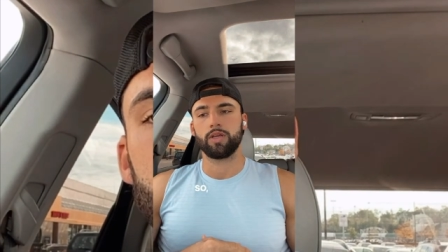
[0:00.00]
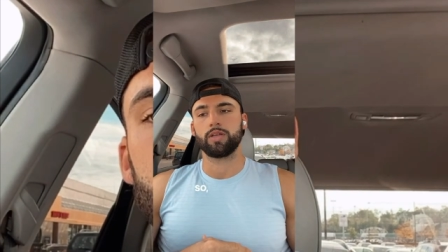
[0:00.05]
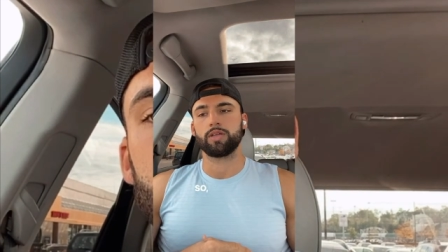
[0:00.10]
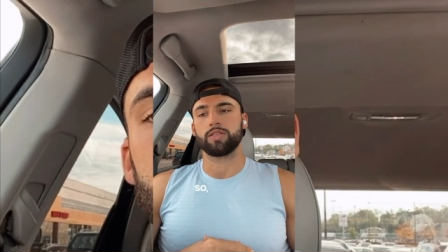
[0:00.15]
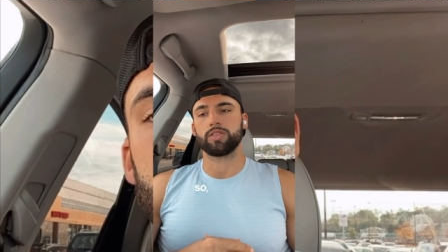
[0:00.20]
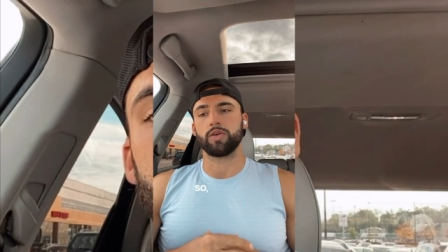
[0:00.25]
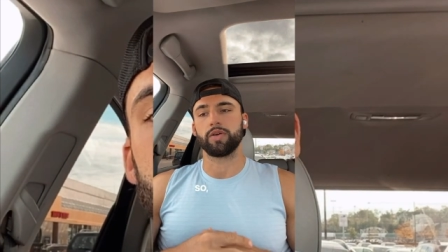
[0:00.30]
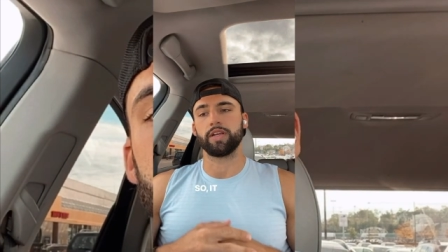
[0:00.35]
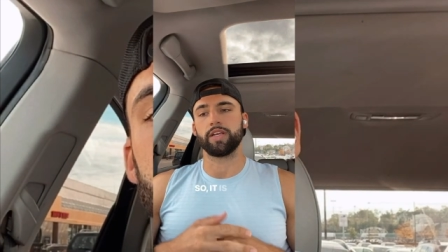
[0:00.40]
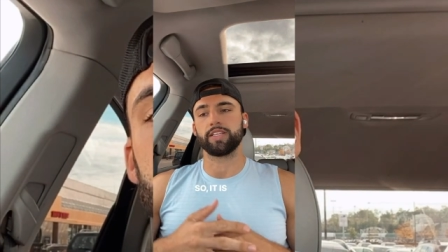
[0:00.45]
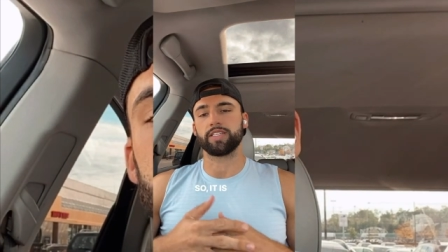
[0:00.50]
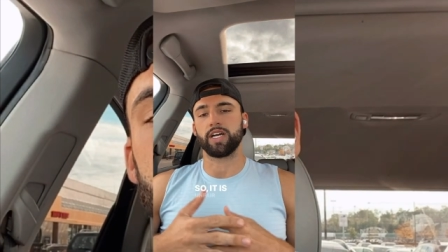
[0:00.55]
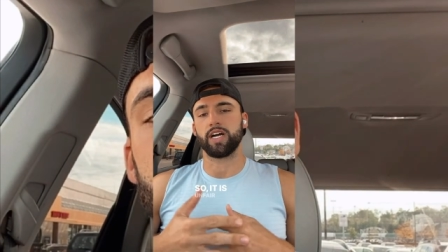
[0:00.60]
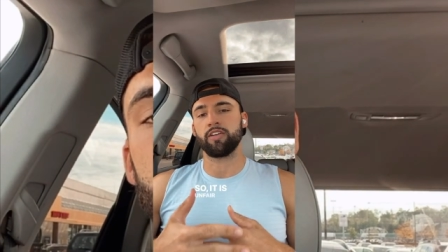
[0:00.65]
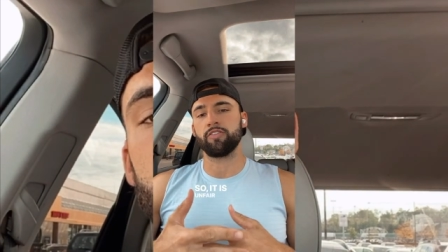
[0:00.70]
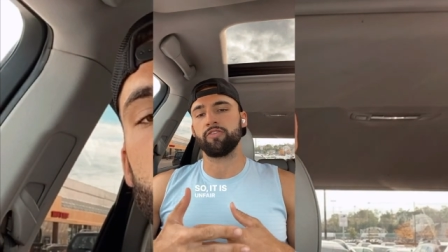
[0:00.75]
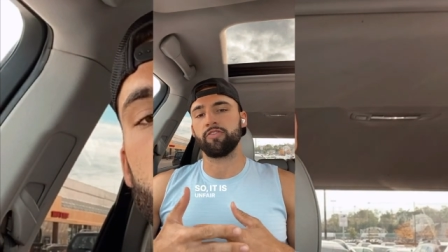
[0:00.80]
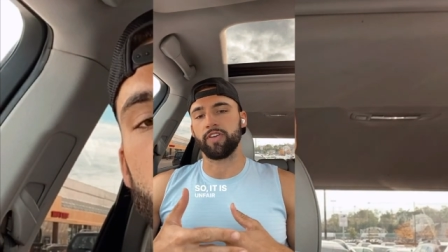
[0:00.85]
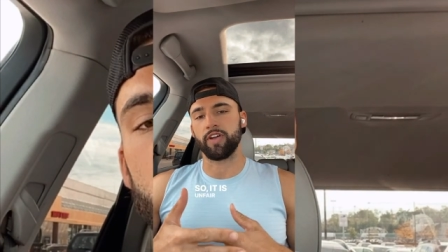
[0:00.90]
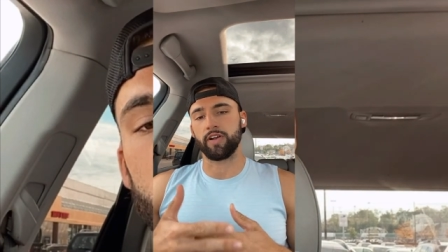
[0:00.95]
So it is
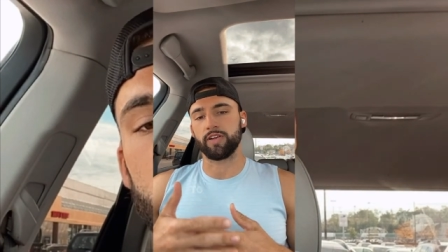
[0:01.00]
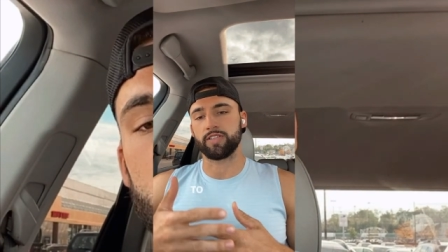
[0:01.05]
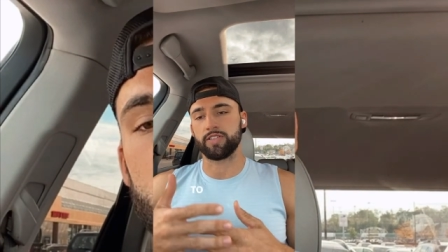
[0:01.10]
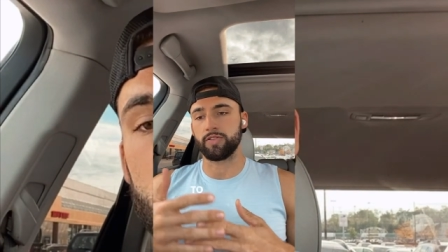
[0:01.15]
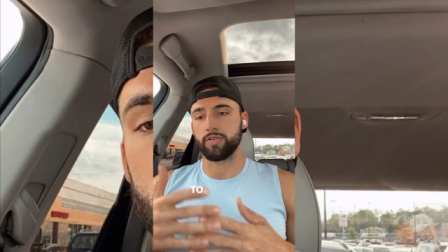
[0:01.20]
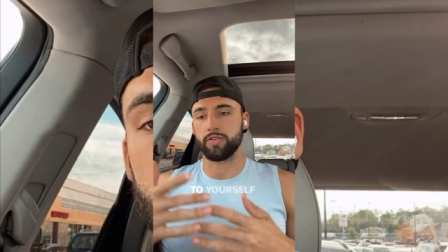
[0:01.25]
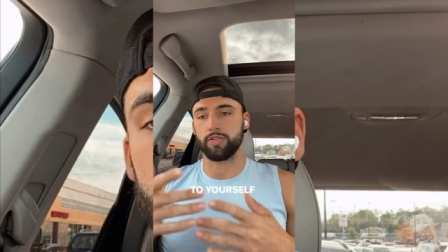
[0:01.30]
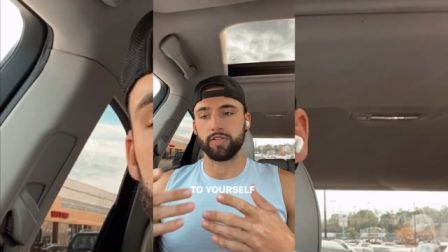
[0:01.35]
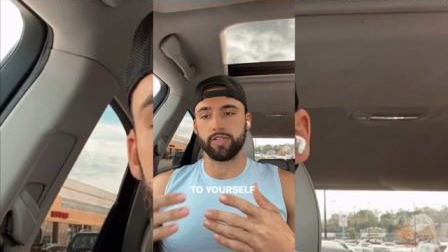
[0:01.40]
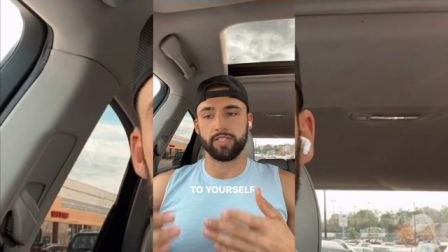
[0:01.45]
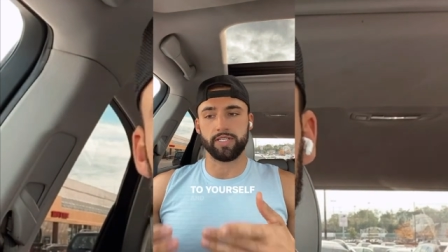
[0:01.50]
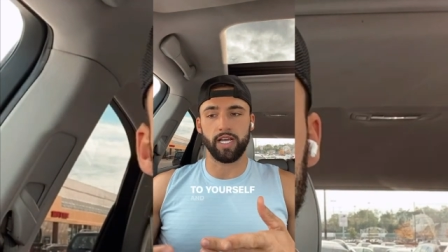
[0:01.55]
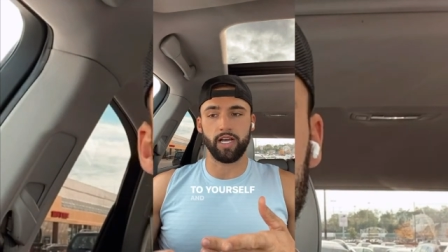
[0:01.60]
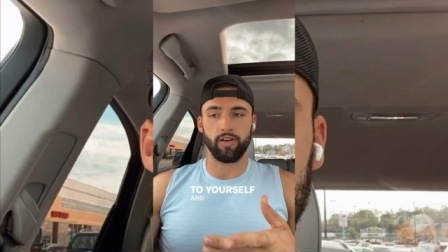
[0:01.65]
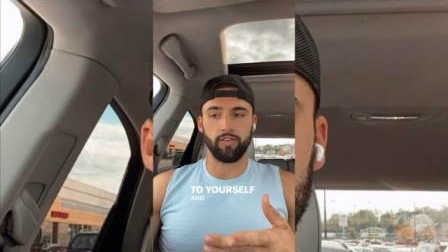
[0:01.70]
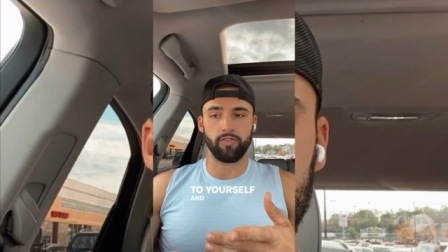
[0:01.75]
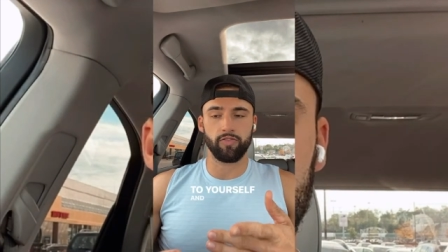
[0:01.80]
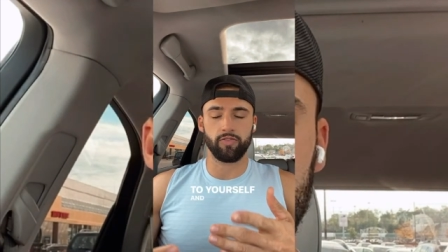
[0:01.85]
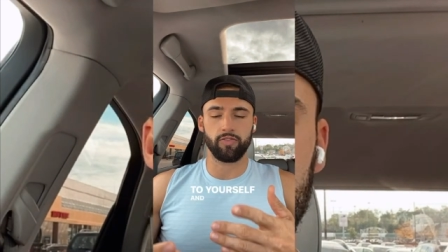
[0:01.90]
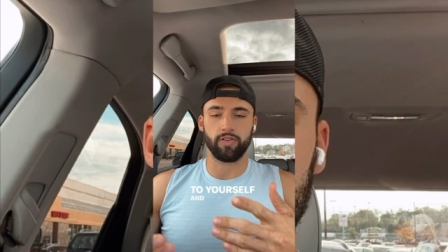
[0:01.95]
unfair to
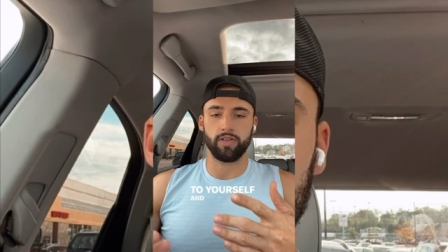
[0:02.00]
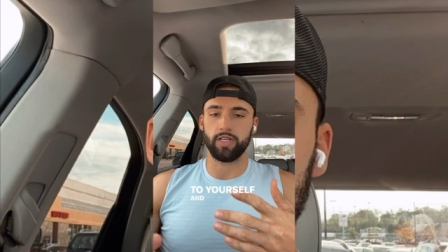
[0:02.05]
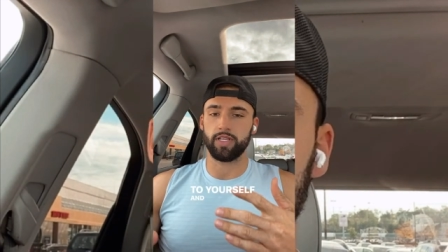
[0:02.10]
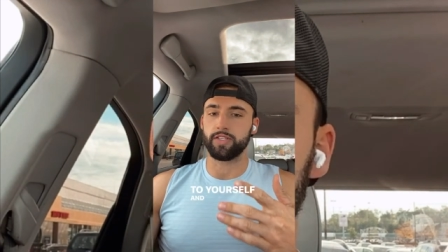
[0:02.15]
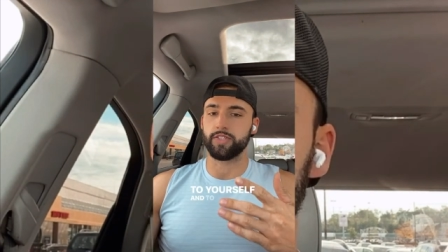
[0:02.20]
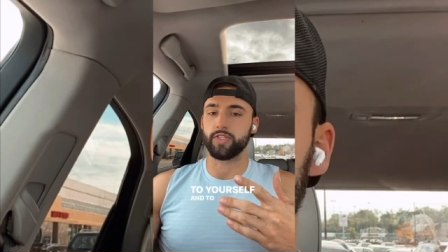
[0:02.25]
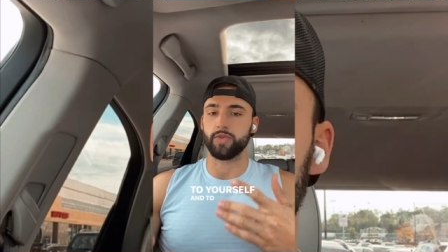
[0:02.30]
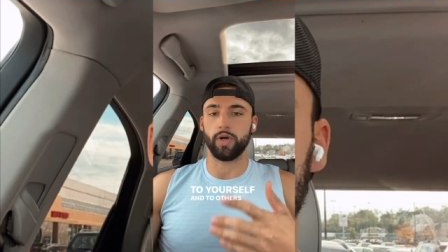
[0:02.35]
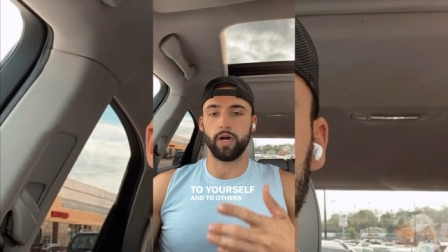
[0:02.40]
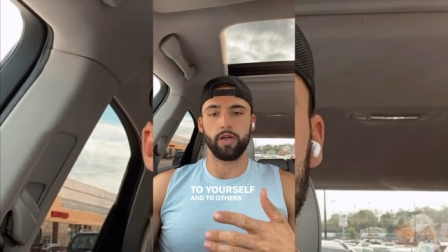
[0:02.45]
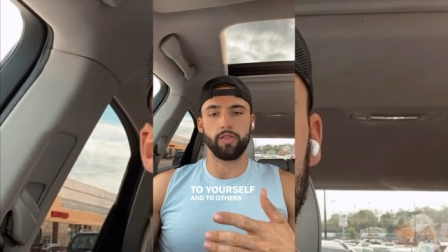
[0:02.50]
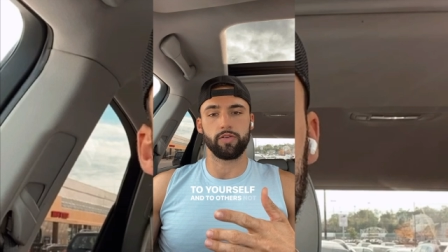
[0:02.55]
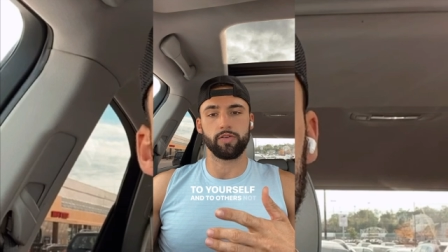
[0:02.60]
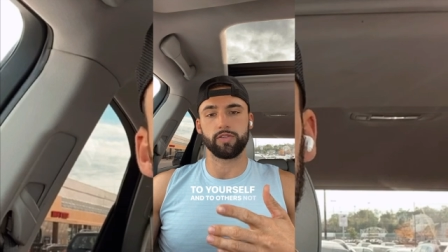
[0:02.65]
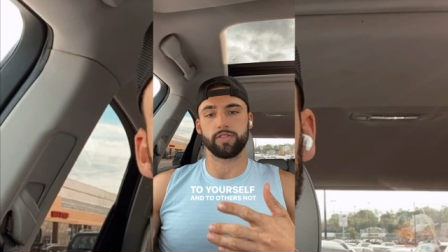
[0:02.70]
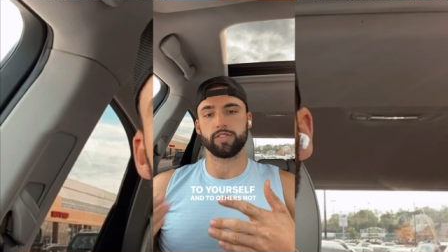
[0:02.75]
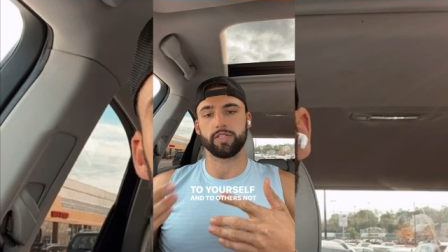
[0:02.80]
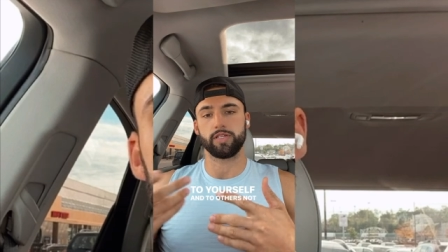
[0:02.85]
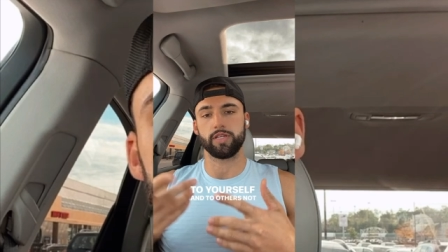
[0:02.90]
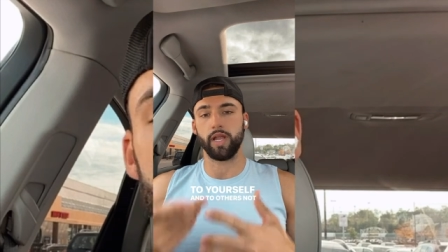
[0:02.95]
yourself and to
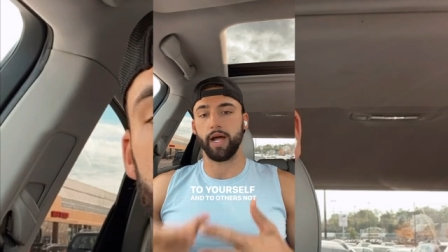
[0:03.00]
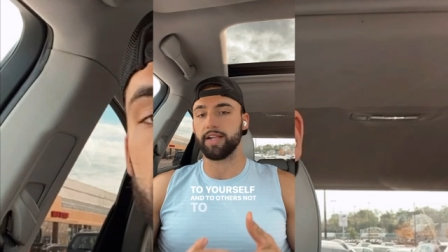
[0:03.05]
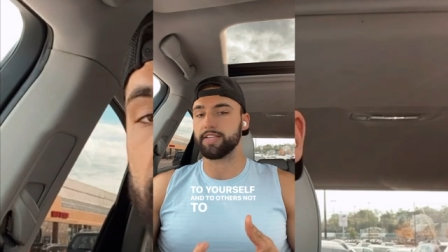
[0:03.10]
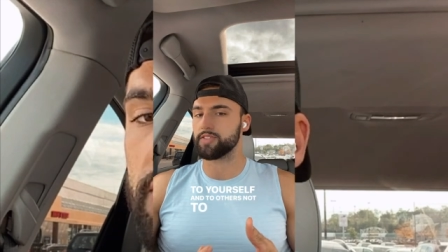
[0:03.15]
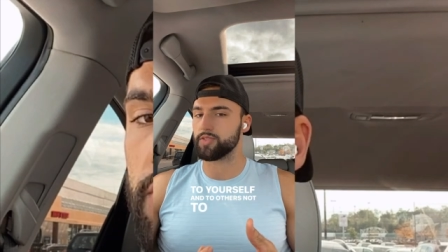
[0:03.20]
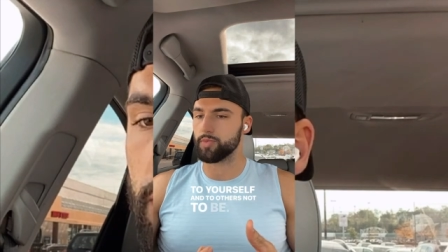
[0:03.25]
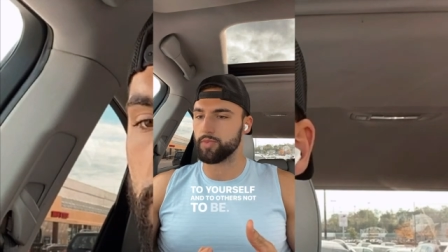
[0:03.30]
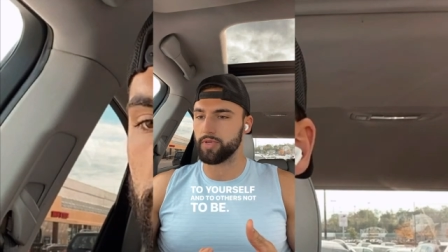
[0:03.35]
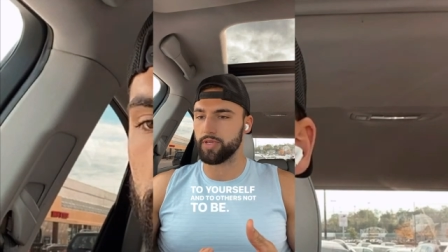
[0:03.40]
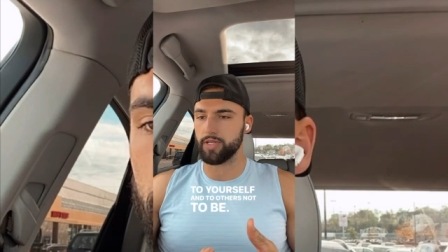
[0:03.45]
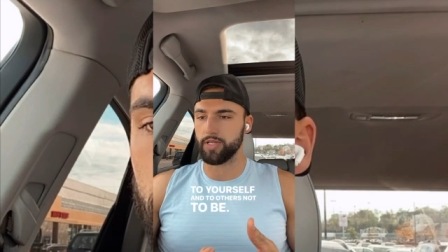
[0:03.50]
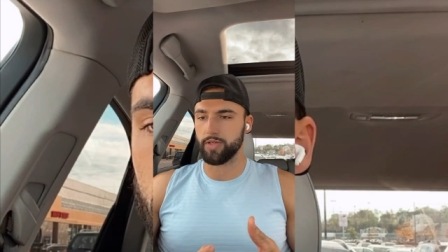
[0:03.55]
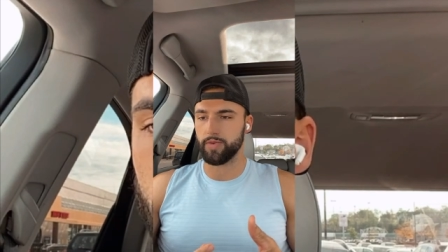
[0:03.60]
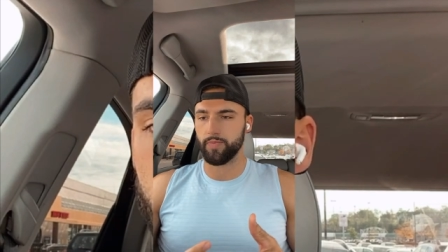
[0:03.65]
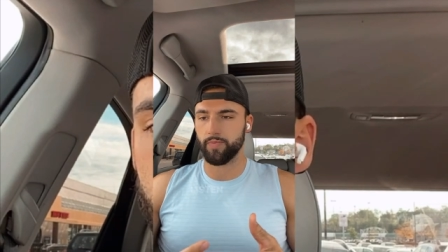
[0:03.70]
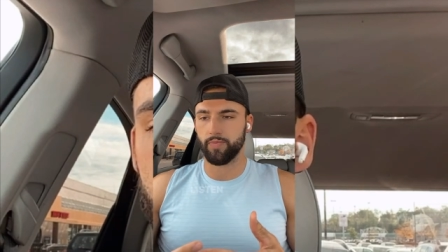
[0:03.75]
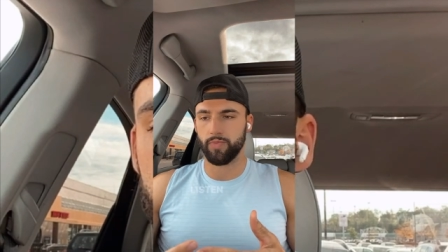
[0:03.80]
others not to be.